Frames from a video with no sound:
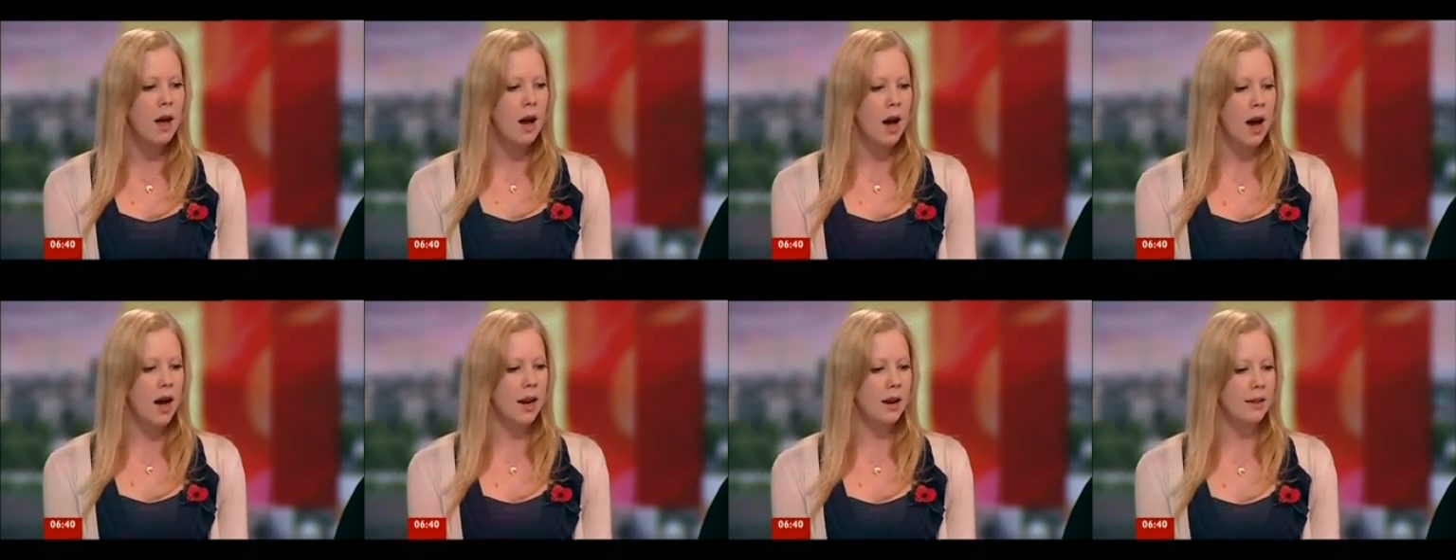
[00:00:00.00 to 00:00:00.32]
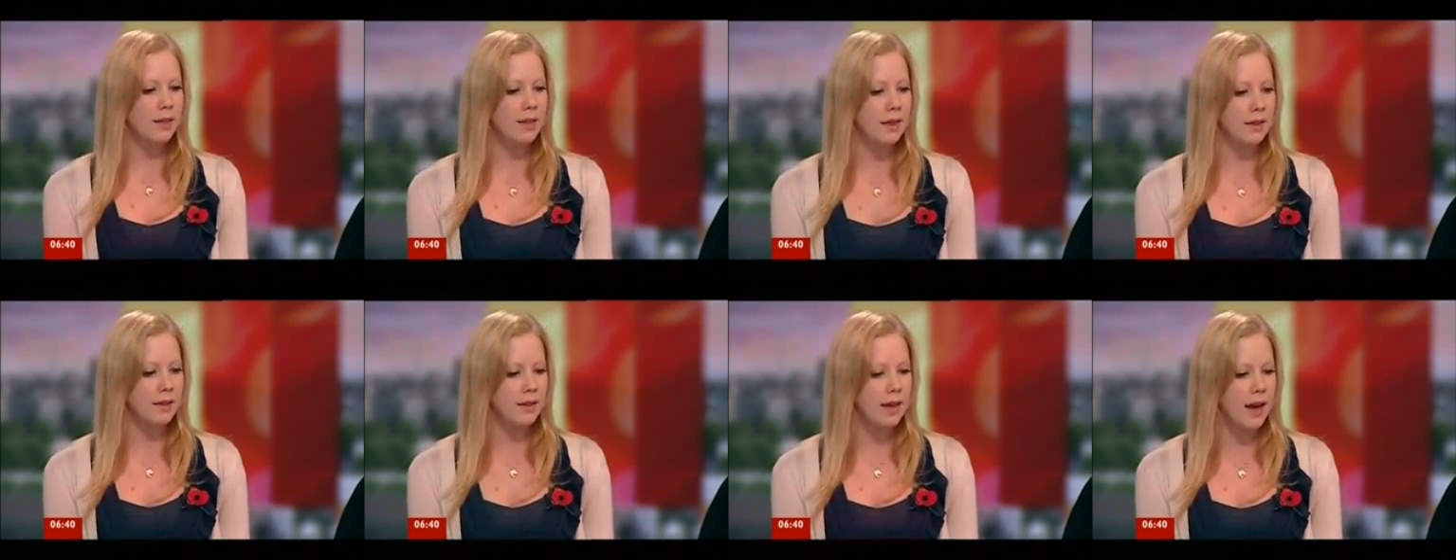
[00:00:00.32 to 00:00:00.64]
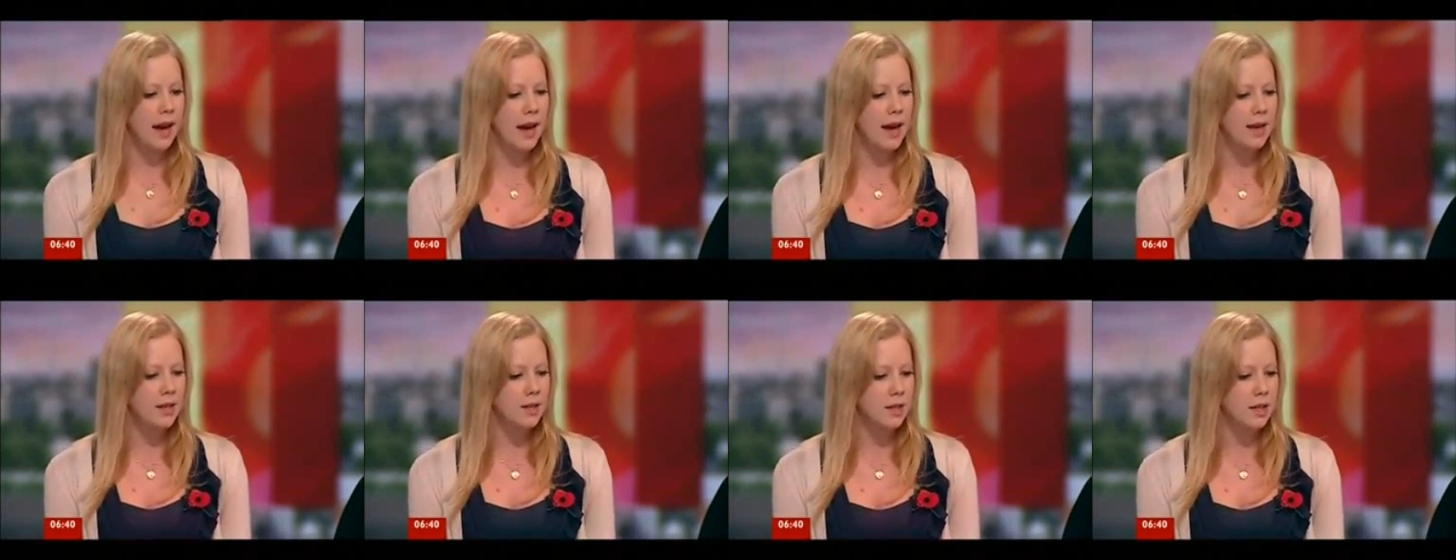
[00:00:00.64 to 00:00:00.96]
And I think that
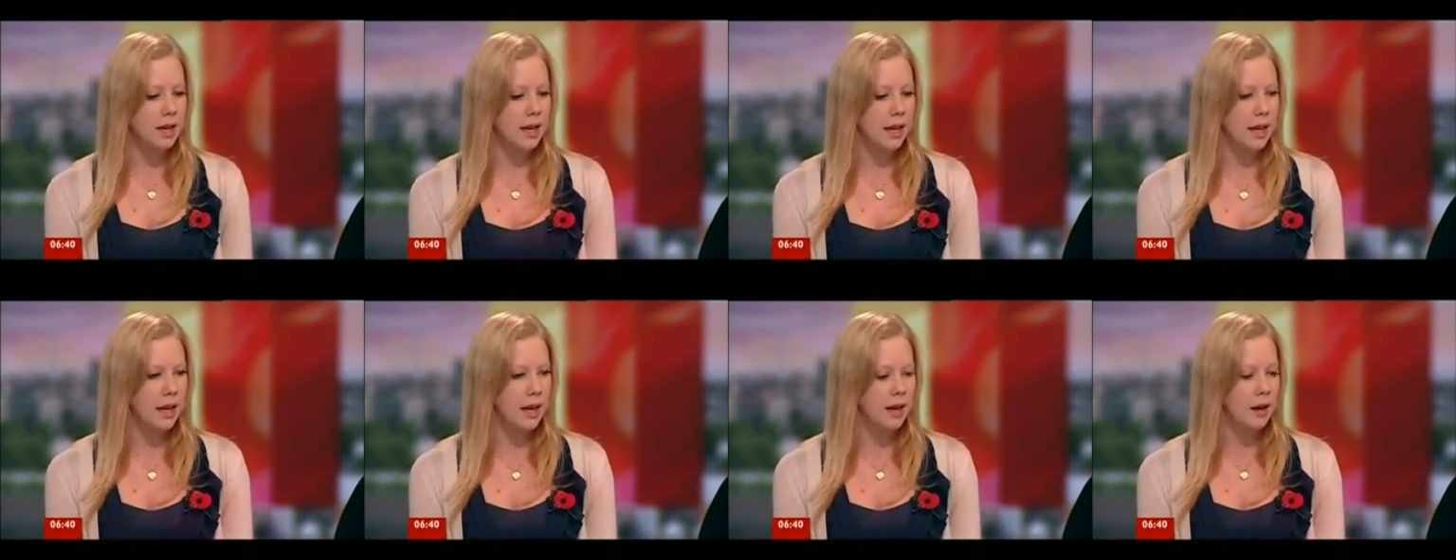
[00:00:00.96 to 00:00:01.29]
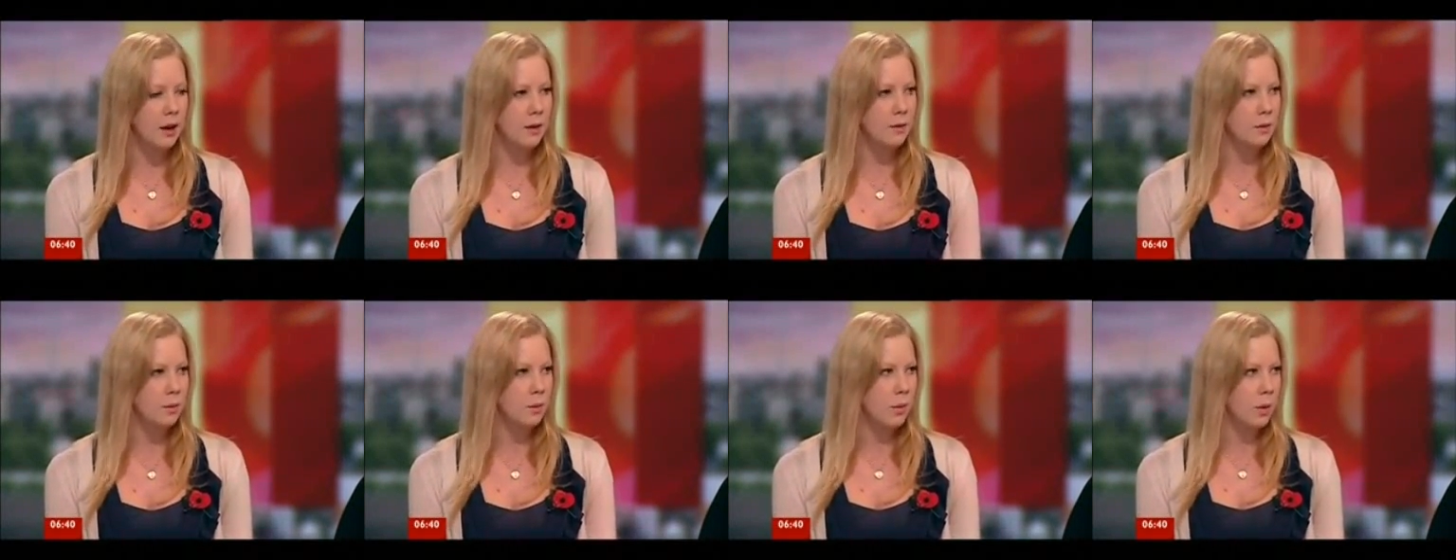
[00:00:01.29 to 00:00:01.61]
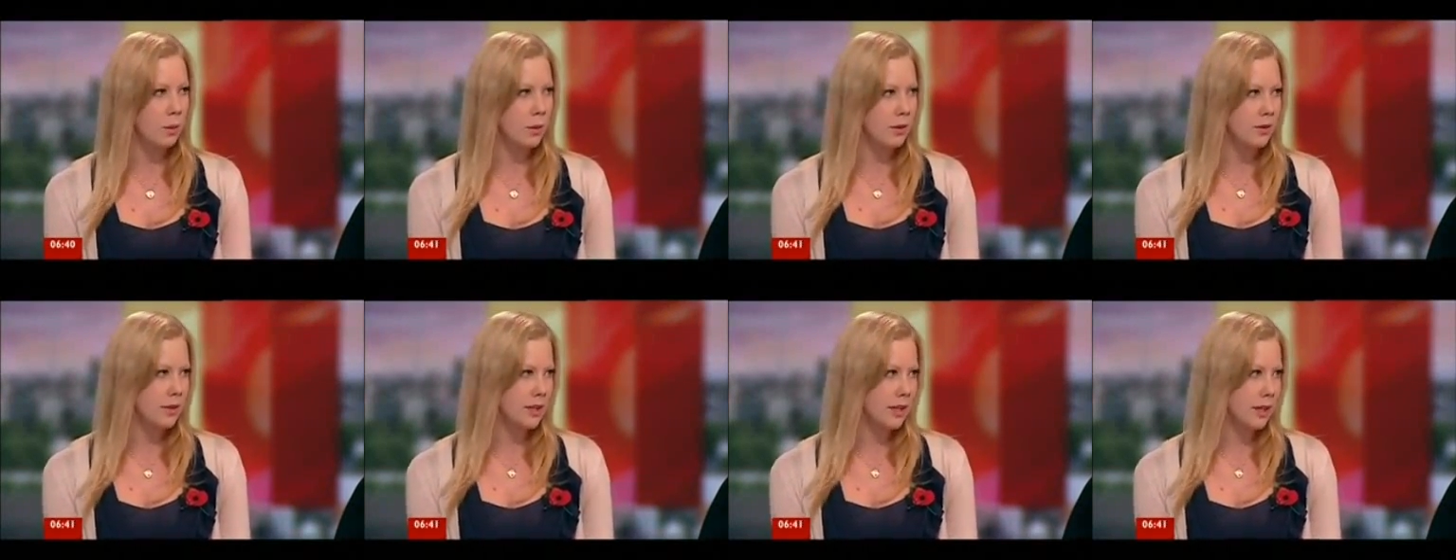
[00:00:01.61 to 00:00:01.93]
actually what
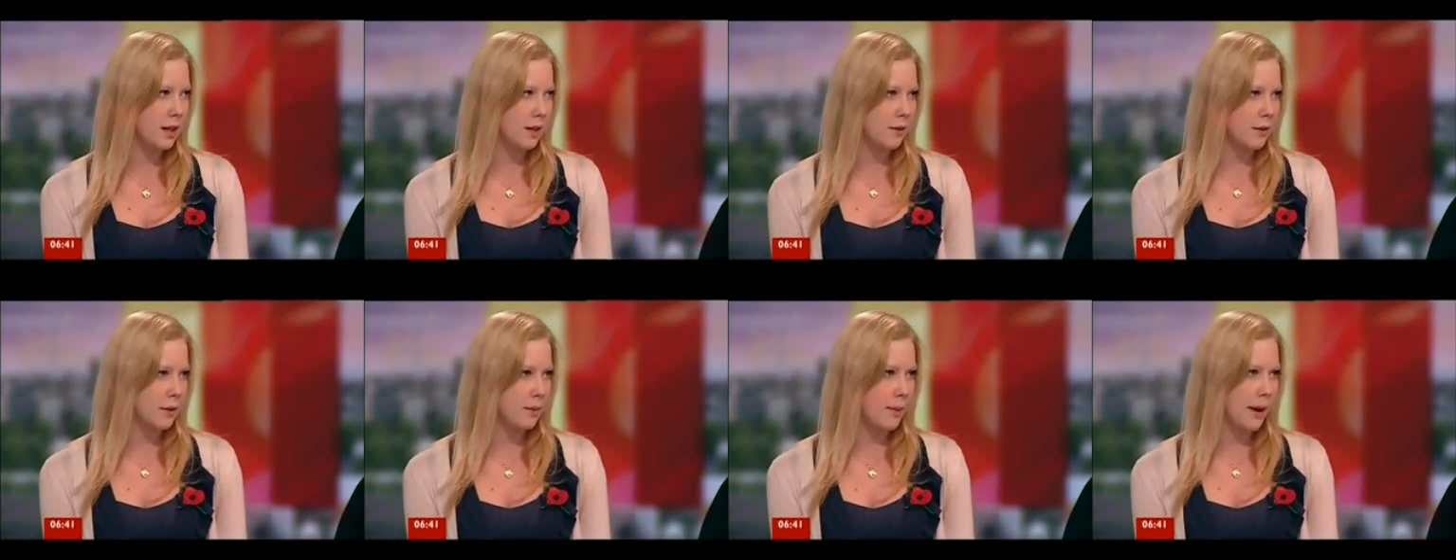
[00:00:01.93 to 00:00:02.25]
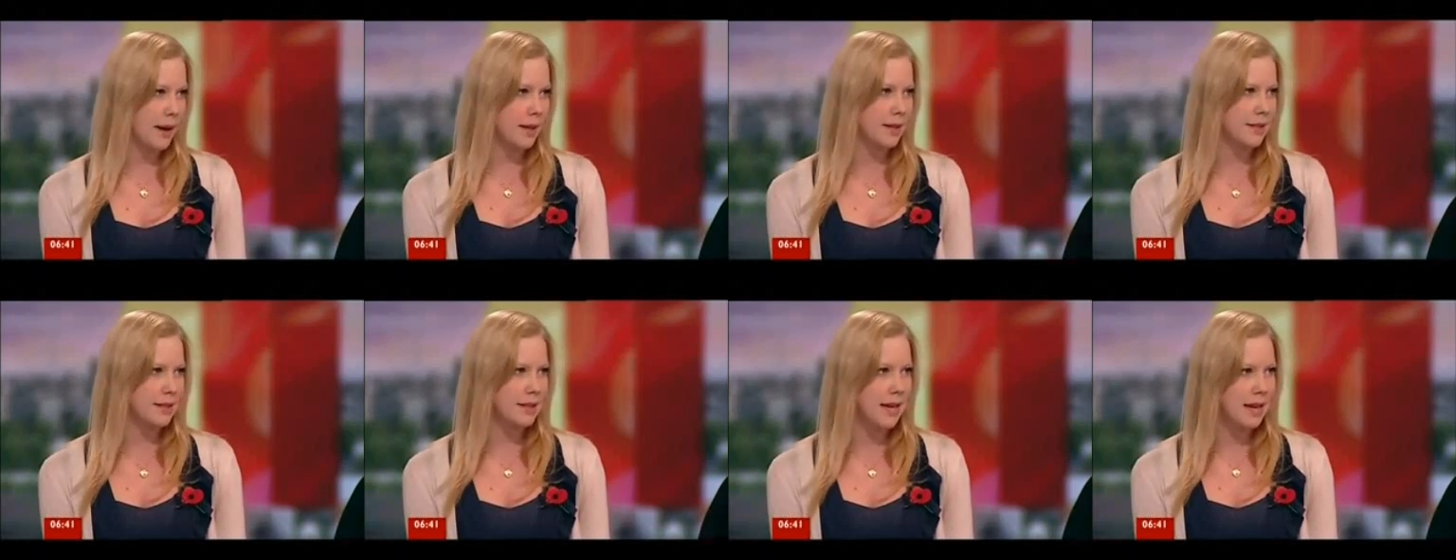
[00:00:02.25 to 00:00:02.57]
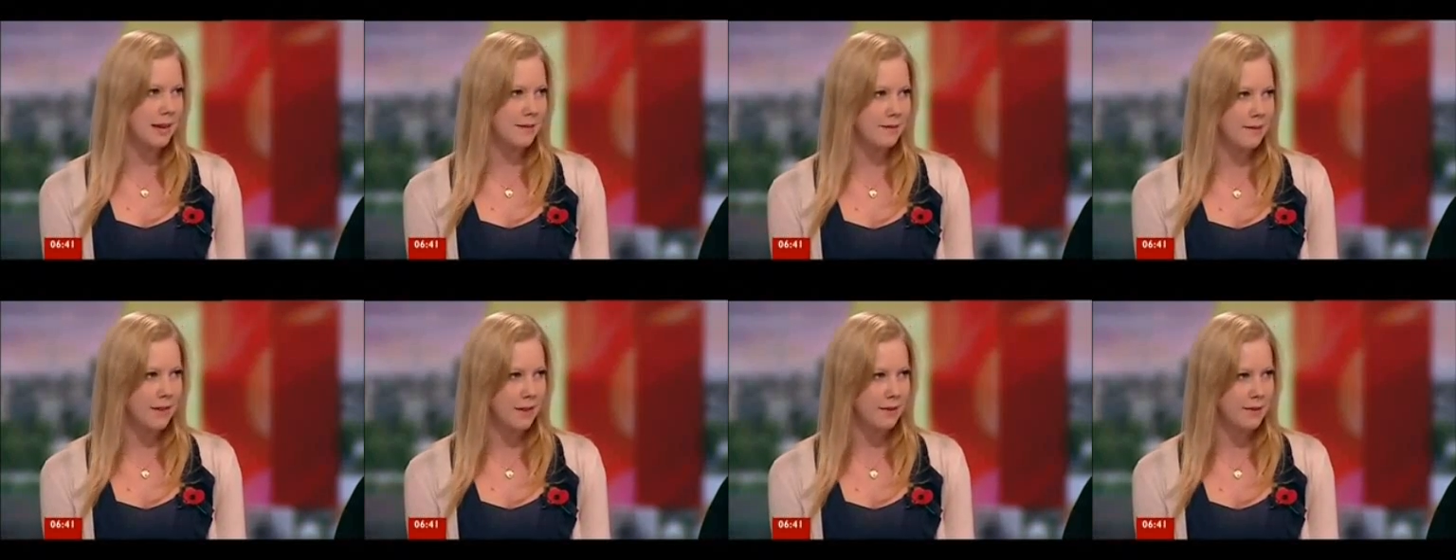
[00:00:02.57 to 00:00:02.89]
we've seen over the past
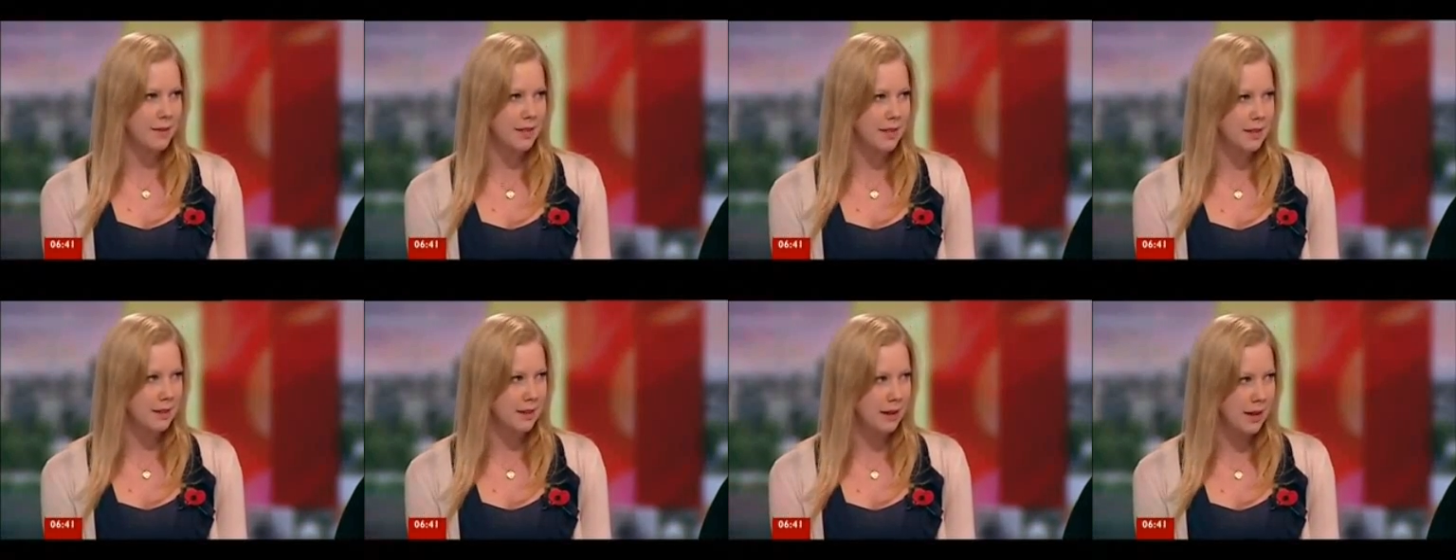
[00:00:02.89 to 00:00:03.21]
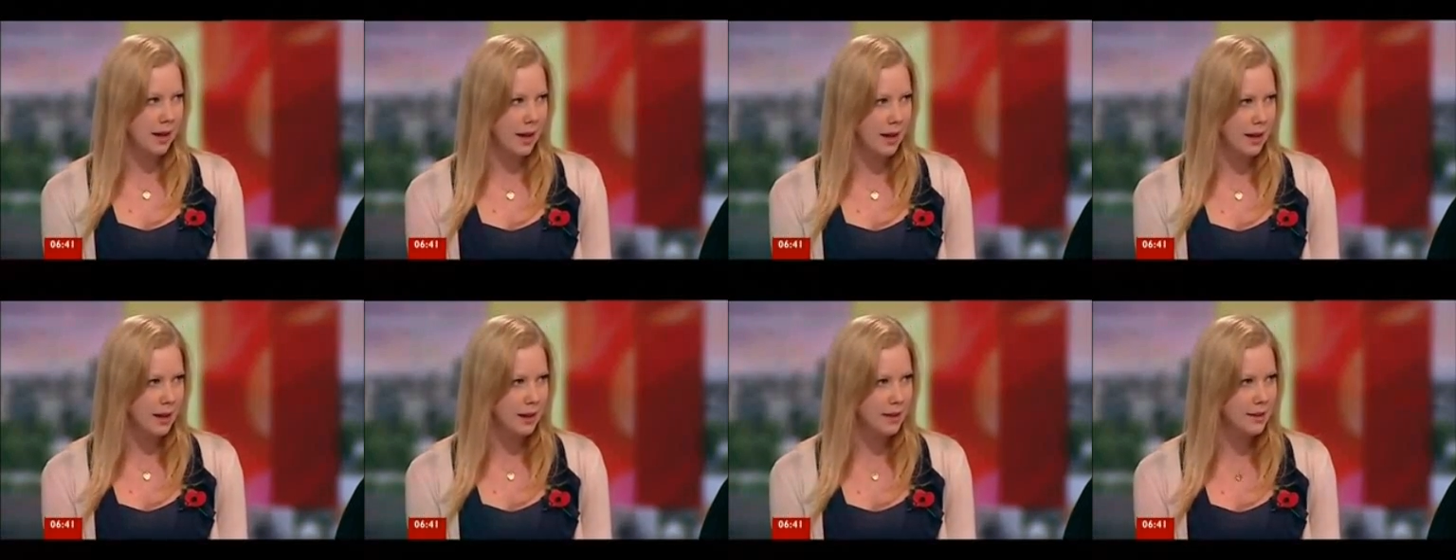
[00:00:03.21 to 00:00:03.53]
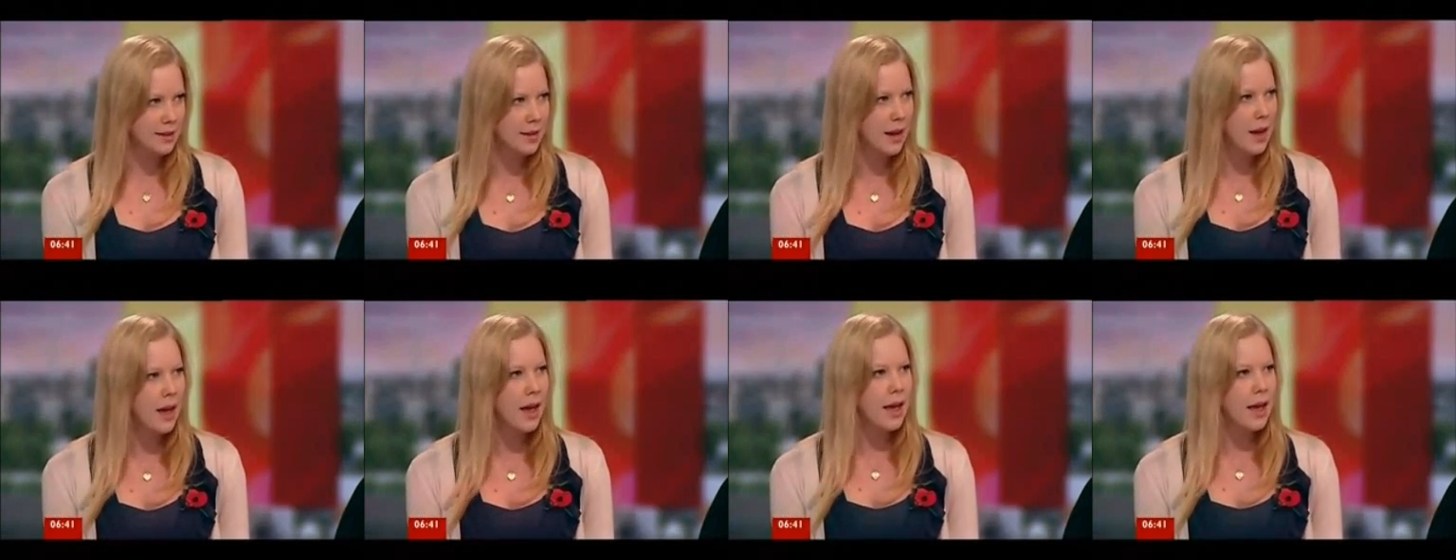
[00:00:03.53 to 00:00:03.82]
10-15 years